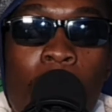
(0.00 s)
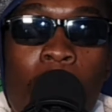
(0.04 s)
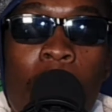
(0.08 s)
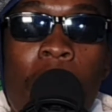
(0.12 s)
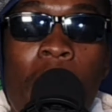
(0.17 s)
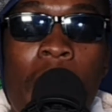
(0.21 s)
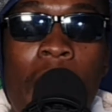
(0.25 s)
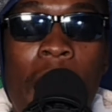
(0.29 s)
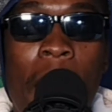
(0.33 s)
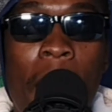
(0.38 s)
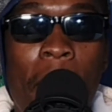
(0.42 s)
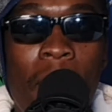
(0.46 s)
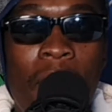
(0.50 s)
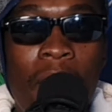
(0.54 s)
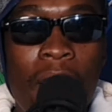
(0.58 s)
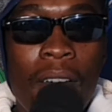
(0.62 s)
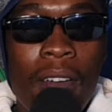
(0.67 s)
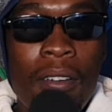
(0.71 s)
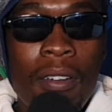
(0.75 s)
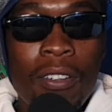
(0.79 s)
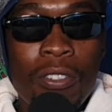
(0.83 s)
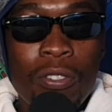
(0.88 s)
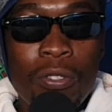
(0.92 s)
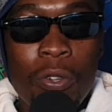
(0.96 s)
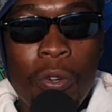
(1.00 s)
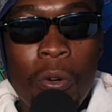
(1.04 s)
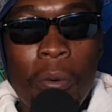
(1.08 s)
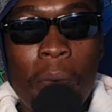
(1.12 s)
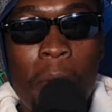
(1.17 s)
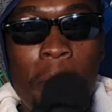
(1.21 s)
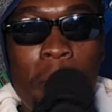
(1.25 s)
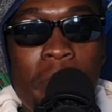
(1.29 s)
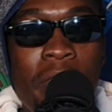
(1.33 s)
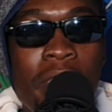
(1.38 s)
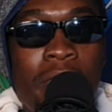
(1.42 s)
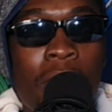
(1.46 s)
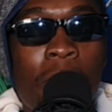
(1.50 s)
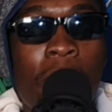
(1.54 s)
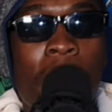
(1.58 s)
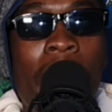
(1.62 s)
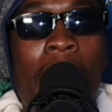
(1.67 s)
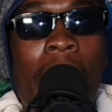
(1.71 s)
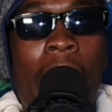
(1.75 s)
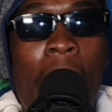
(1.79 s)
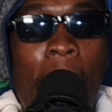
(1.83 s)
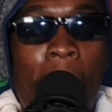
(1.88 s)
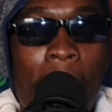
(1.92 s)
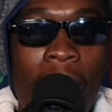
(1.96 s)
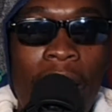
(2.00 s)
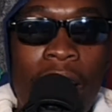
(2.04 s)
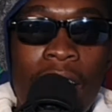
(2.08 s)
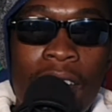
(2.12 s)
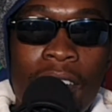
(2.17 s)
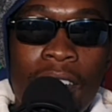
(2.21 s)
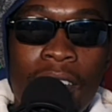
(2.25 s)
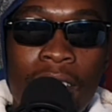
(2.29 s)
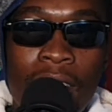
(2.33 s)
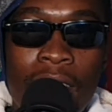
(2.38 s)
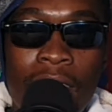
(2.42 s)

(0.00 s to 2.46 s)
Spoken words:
Umama. So Miss Maba.